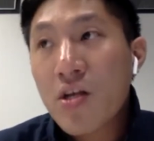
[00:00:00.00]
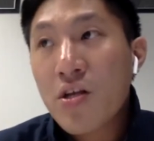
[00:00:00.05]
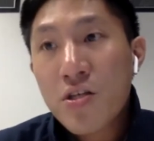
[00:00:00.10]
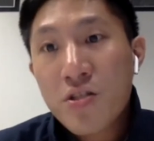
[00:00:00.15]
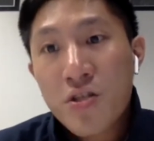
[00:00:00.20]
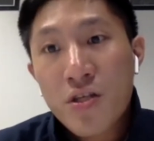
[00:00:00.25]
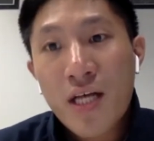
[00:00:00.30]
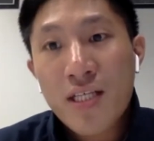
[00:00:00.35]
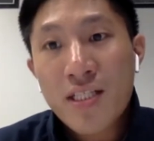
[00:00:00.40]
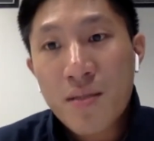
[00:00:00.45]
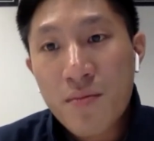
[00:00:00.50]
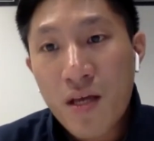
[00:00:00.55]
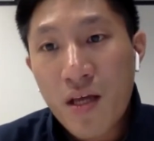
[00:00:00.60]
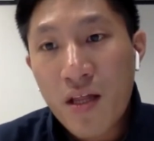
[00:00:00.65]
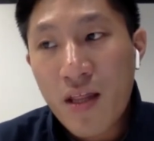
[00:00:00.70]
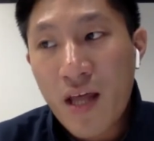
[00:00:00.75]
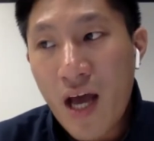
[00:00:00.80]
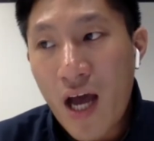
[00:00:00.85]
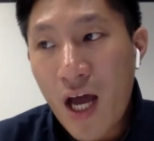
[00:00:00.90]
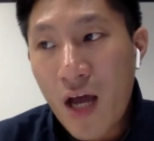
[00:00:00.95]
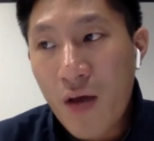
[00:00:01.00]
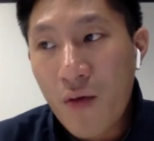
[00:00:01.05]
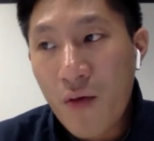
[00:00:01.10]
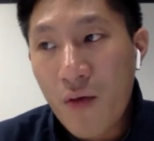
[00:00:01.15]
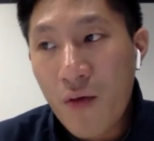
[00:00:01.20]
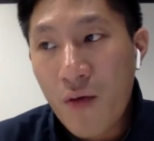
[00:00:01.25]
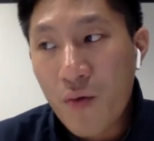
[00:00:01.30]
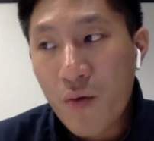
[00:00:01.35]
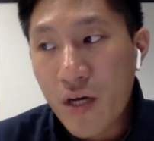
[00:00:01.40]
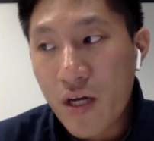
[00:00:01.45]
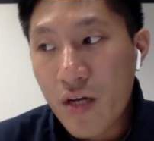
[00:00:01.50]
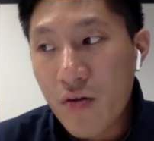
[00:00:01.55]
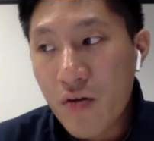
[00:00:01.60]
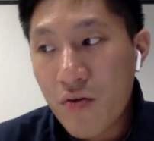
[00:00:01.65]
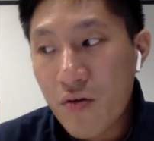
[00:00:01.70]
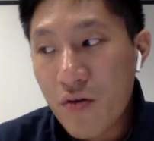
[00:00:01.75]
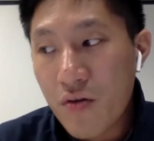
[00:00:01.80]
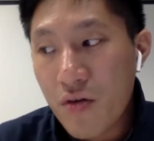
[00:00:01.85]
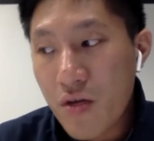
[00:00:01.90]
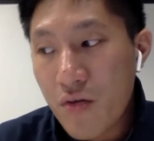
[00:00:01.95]
So that's something that I would
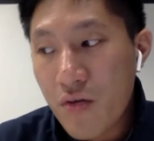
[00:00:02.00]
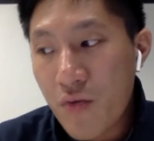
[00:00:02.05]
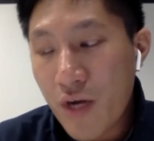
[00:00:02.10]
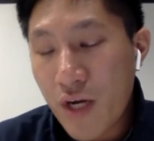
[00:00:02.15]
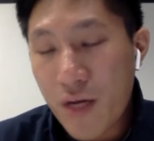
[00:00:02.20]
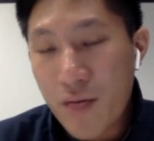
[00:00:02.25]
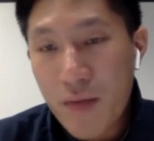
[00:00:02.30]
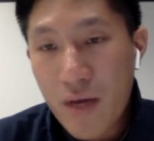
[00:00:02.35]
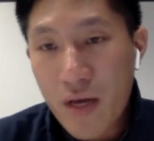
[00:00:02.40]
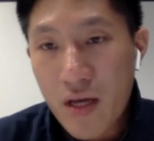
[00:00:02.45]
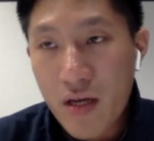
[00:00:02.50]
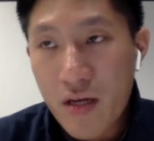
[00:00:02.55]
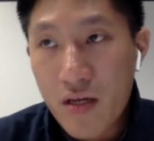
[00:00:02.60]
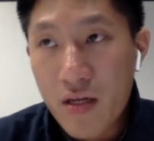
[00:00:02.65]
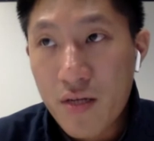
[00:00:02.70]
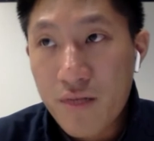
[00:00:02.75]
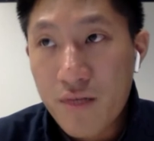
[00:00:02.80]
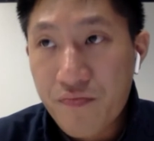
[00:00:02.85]
recommend.